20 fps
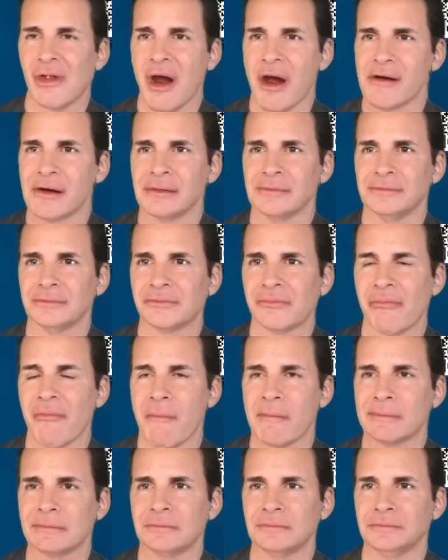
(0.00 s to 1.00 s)
pushing this
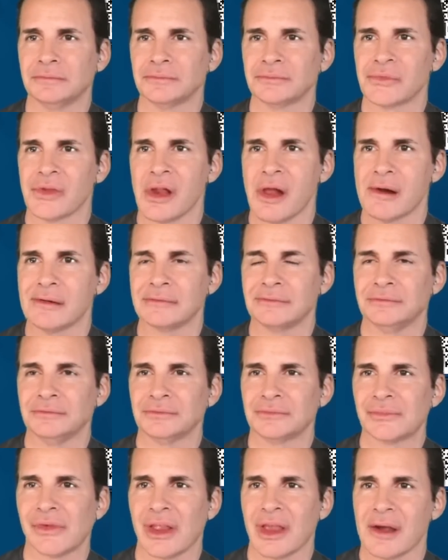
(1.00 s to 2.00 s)
insurrection hoax,
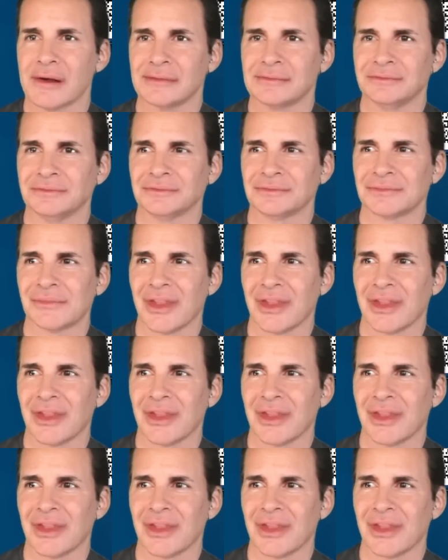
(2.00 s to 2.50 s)
and they're pushing it.